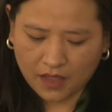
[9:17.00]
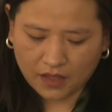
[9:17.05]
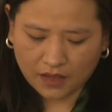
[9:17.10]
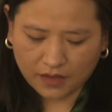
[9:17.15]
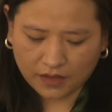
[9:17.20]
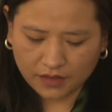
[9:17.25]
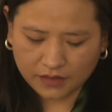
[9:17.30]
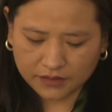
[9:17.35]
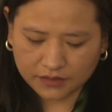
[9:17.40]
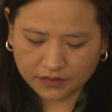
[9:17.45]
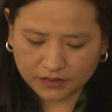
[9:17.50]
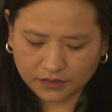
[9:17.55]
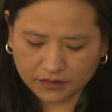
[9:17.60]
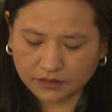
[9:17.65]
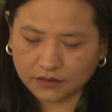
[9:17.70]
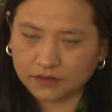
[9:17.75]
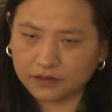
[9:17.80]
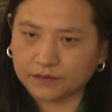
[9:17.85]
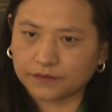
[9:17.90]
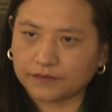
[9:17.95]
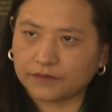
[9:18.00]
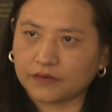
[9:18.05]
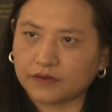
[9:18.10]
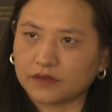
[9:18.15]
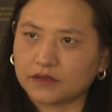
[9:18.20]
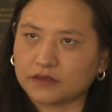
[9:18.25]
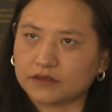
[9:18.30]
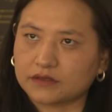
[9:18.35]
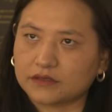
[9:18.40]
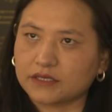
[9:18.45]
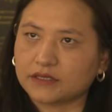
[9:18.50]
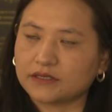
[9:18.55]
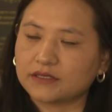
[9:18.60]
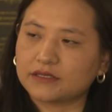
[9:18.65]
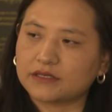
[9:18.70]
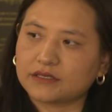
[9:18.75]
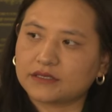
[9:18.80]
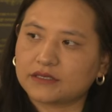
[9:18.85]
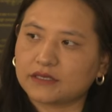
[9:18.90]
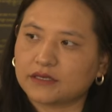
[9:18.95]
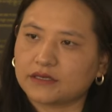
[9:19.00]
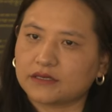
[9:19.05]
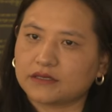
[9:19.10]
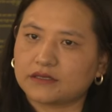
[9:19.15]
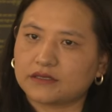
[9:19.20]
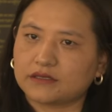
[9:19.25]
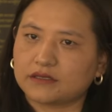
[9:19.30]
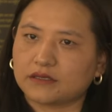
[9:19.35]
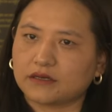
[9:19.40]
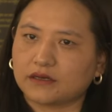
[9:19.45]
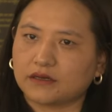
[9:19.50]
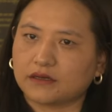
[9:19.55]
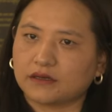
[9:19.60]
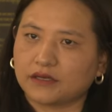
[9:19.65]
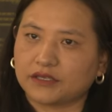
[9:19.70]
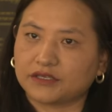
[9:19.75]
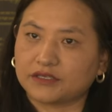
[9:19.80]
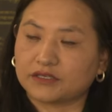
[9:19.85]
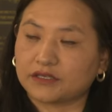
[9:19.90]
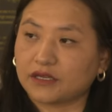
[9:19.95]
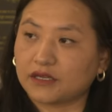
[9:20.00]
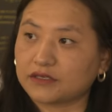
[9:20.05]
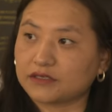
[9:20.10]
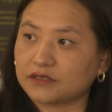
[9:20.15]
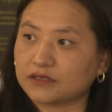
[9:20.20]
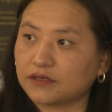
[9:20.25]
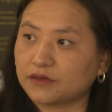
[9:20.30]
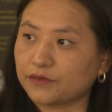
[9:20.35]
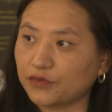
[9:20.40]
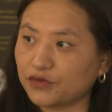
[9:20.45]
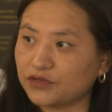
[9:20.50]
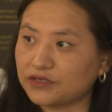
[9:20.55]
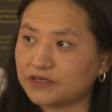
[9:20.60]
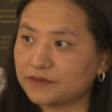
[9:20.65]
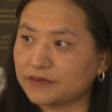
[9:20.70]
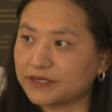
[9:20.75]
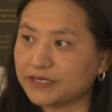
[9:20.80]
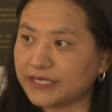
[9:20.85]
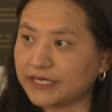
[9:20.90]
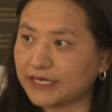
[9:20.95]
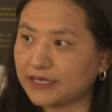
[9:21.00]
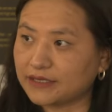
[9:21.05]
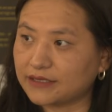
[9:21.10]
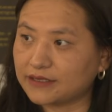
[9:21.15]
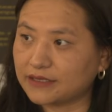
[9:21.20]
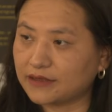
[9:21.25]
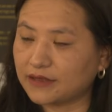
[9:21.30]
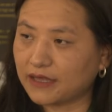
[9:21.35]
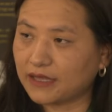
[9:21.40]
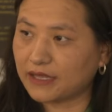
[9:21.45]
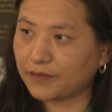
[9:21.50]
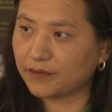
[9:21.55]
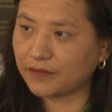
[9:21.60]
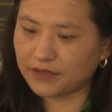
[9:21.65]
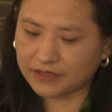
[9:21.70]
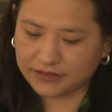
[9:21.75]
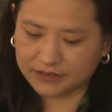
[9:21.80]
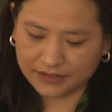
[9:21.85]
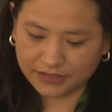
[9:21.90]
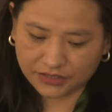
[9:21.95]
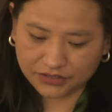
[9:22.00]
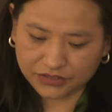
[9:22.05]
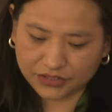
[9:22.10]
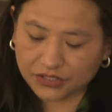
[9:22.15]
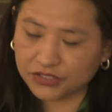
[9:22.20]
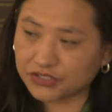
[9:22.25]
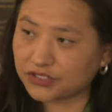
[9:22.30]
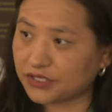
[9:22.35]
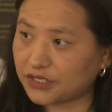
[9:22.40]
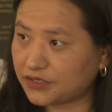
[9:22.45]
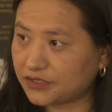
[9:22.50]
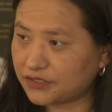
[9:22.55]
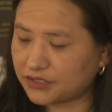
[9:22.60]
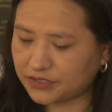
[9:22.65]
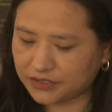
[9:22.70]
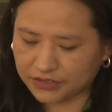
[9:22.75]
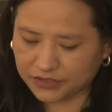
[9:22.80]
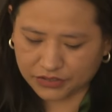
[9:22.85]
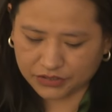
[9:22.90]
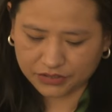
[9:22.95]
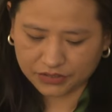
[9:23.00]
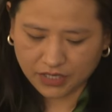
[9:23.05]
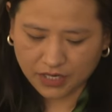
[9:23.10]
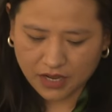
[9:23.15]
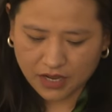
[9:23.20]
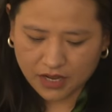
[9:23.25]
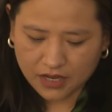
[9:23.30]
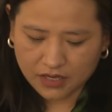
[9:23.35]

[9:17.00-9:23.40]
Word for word: And um, since this year's uh, International Museum Day theme is education and research,